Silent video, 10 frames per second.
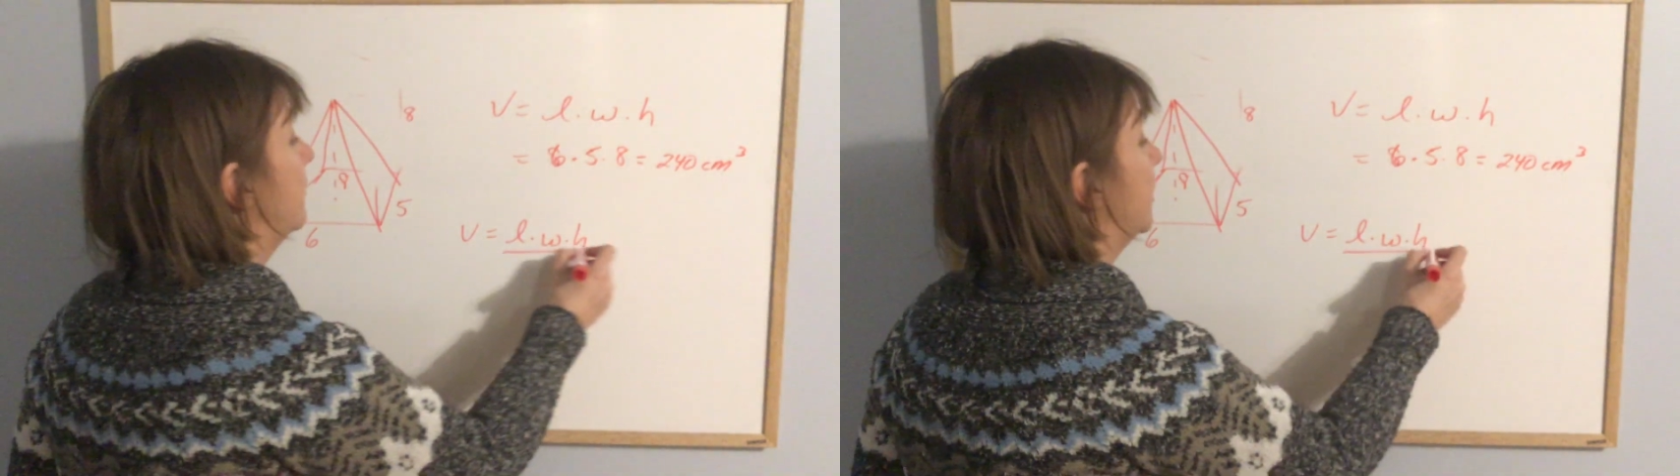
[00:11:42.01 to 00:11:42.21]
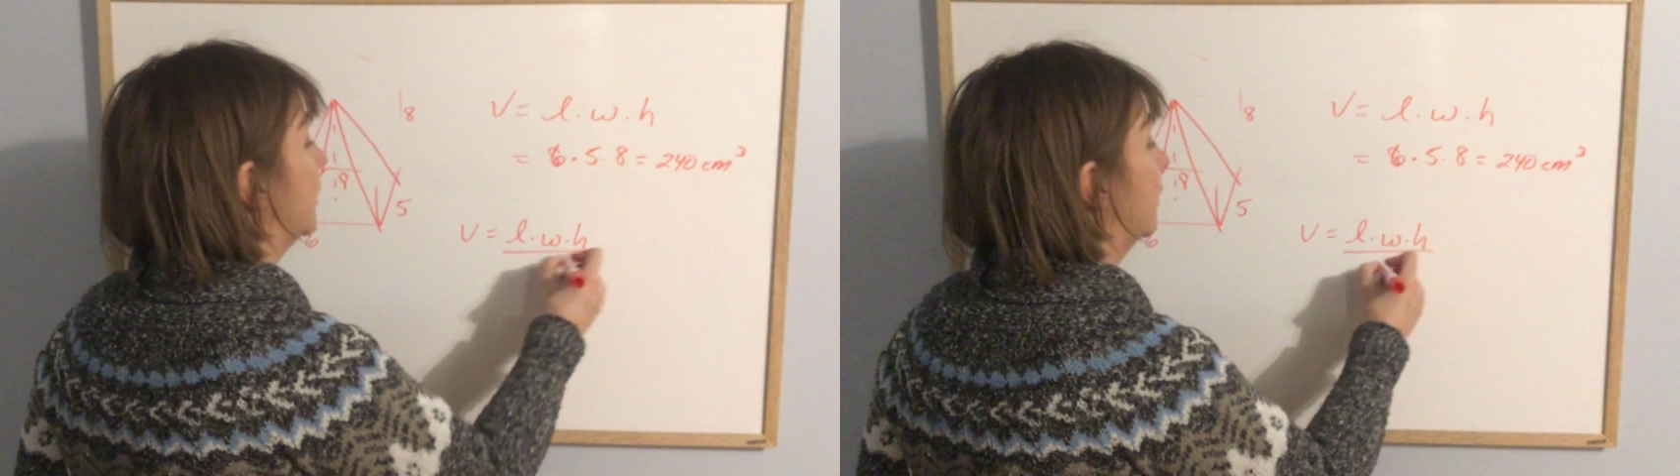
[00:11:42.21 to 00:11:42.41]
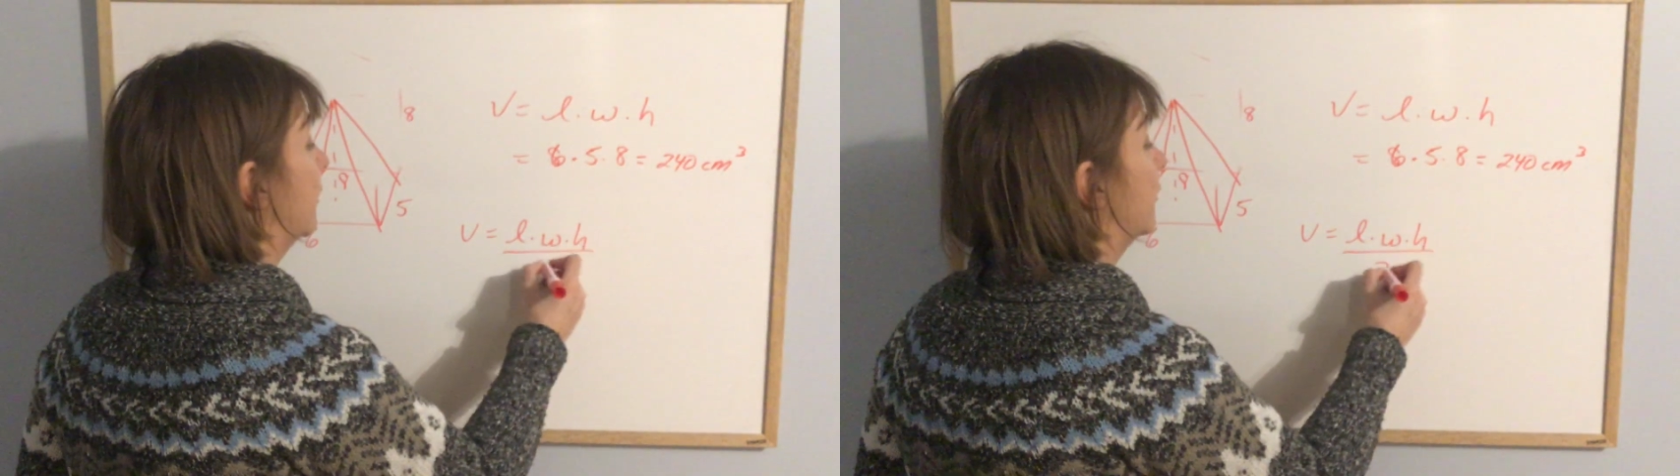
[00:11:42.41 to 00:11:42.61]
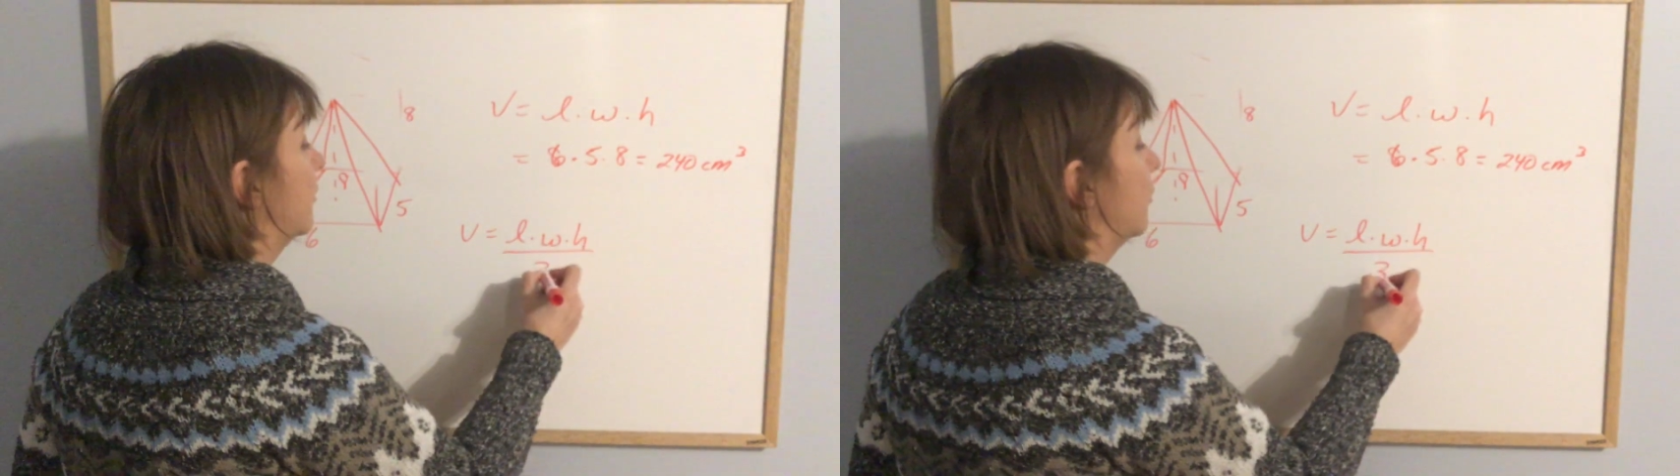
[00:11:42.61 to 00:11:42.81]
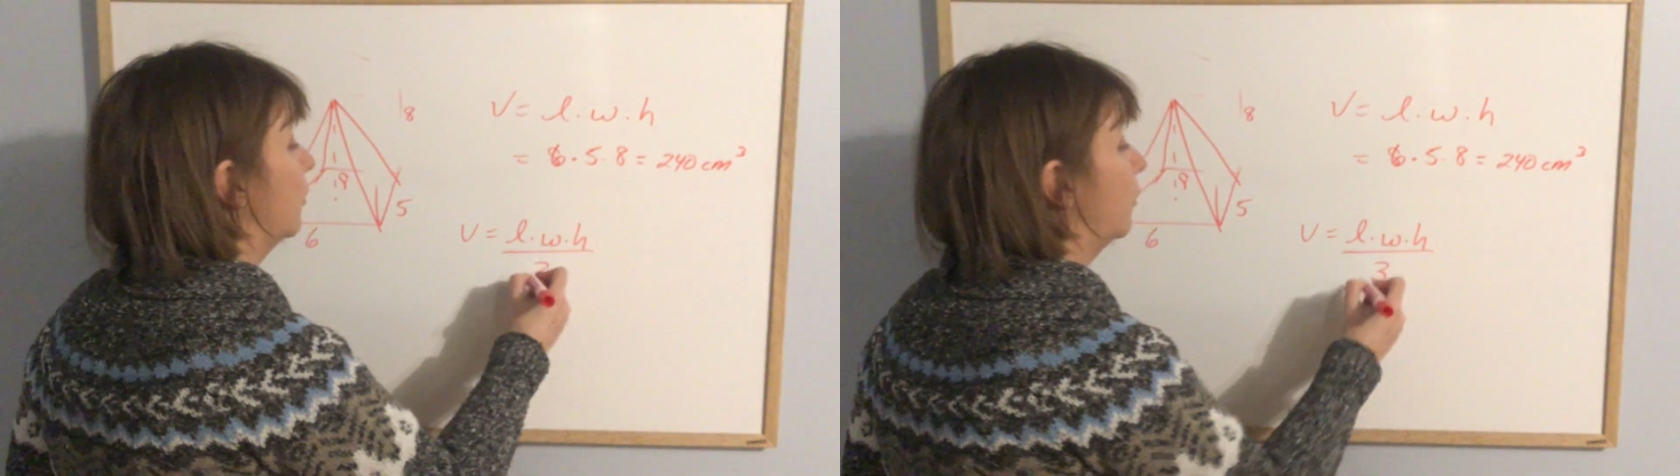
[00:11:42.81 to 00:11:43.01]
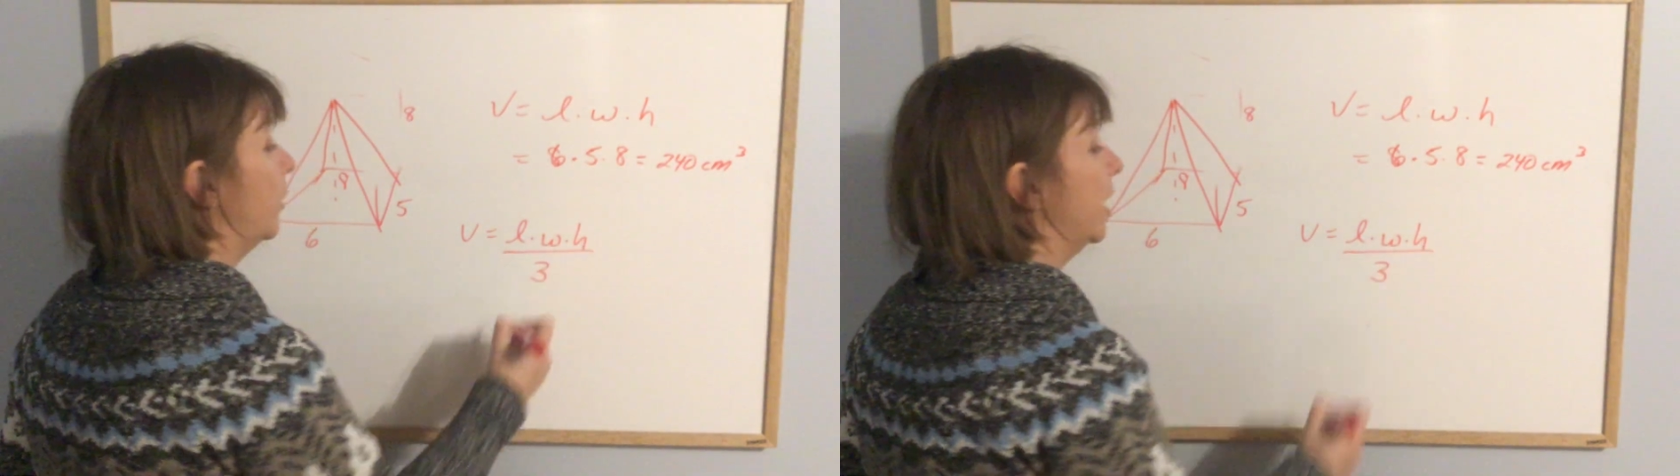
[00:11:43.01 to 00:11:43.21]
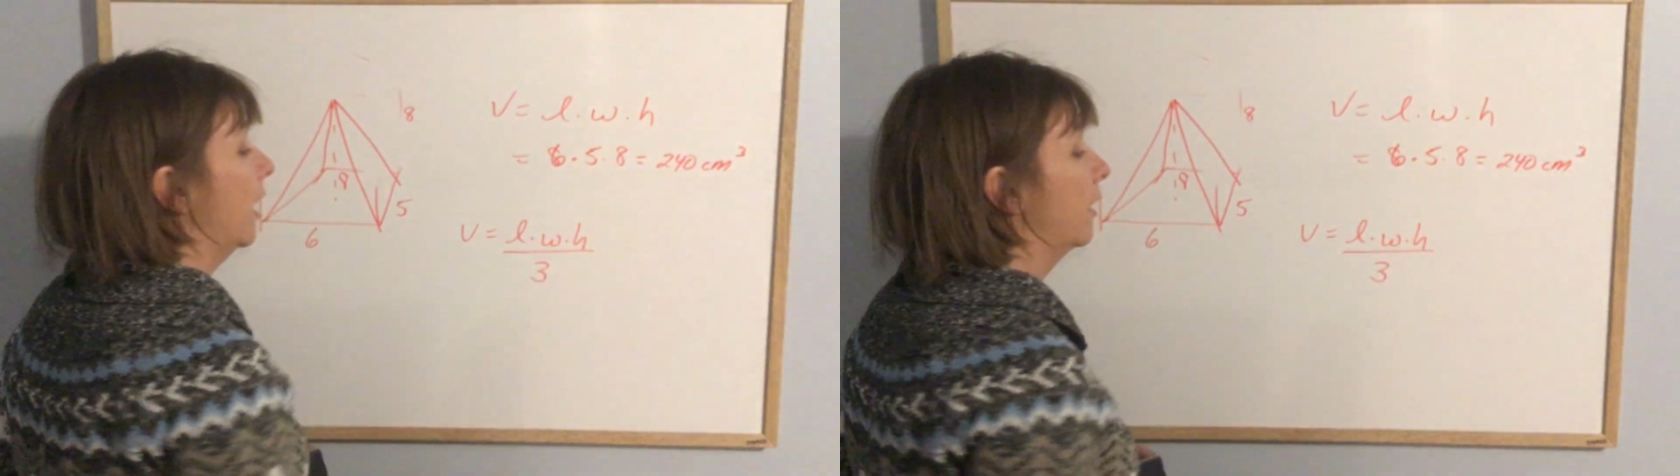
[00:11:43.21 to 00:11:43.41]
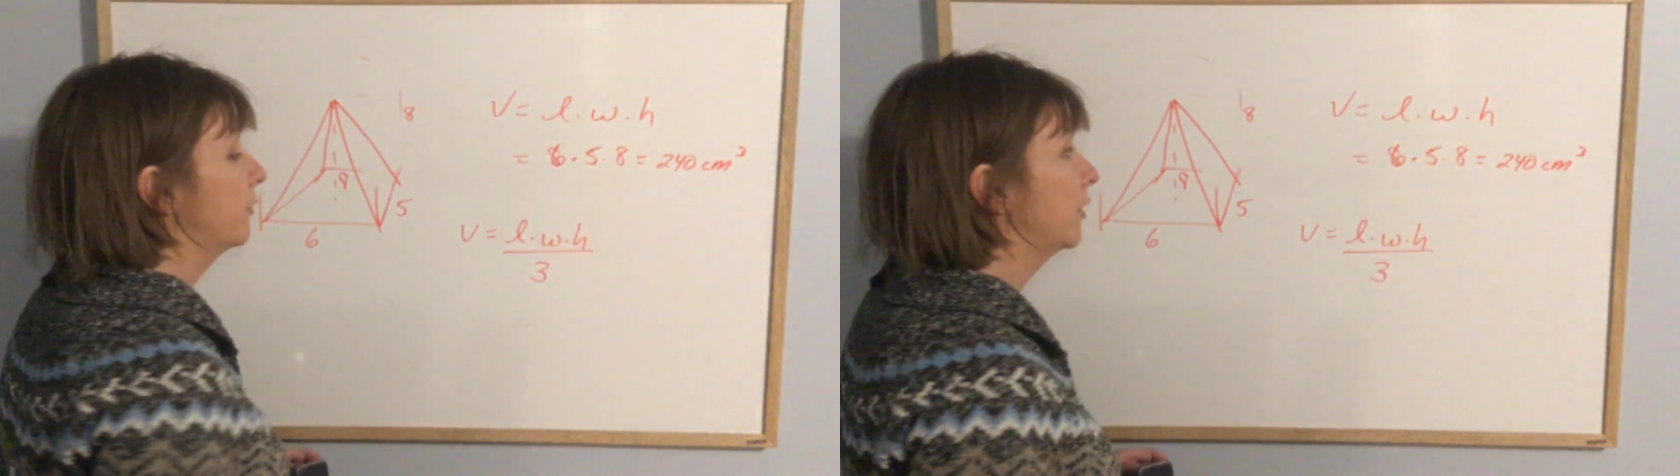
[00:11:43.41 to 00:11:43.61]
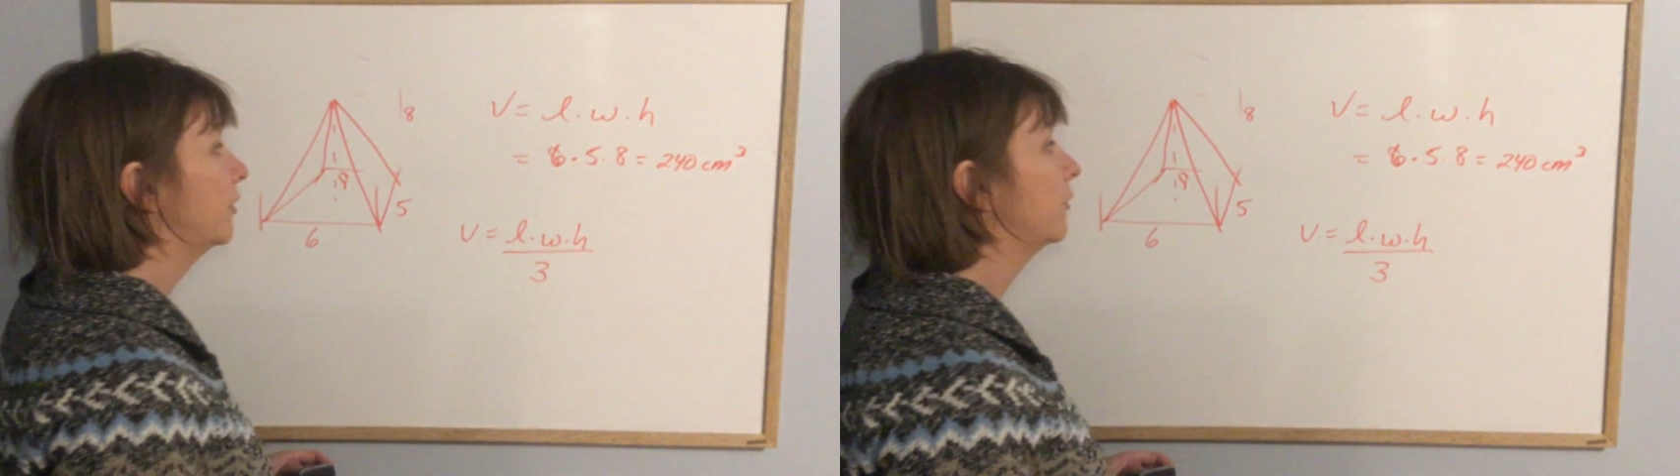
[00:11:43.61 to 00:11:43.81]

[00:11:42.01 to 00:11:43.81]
because we have to